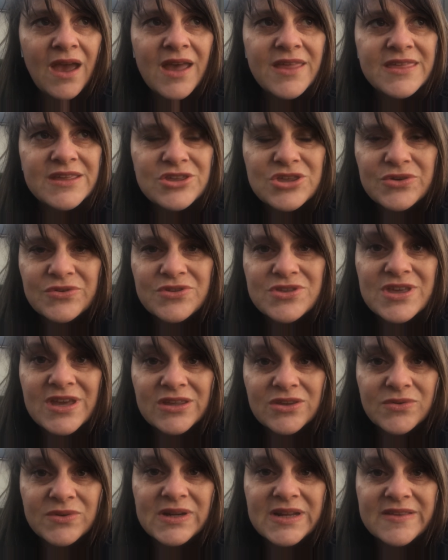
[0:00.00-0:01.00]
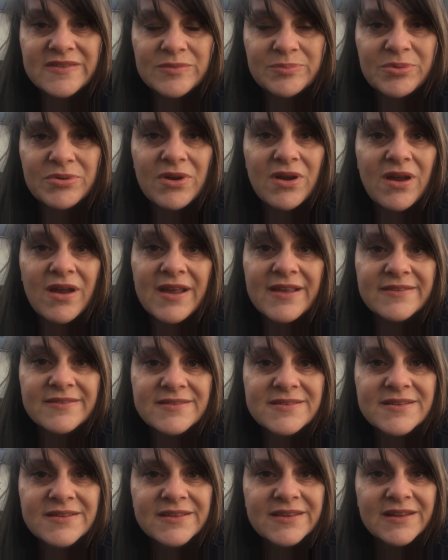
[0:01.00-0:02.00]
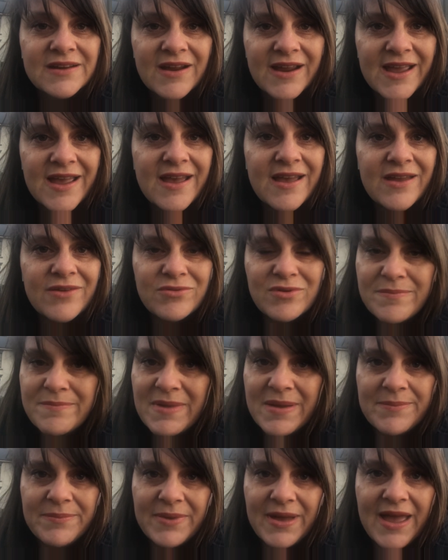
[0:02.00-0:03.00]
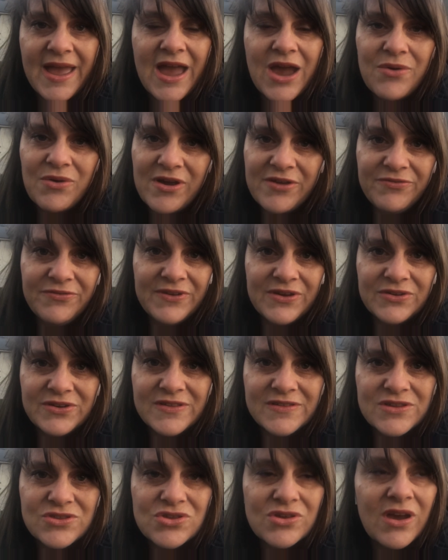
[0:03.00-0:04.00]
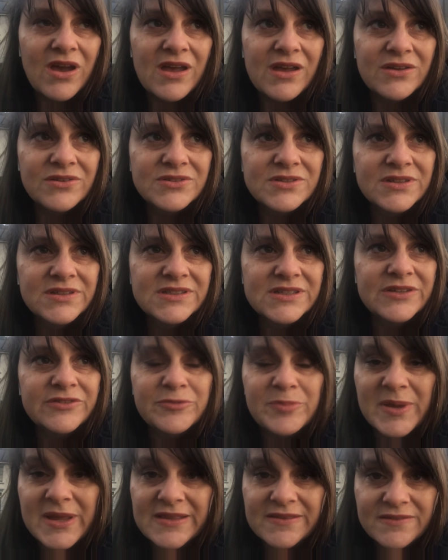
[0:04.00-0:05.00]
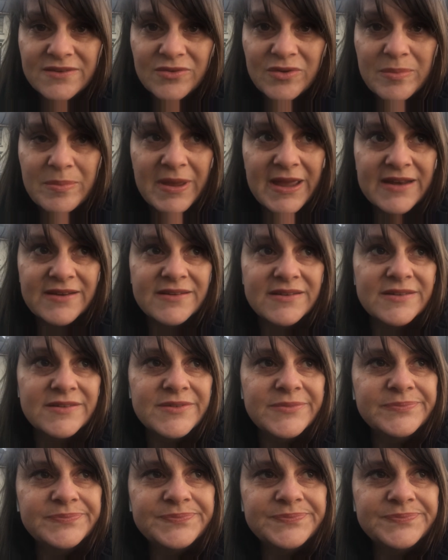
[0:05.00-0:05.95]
I think she was genuinely surprised that I can't remember how I felt as a child to have been so abandoned.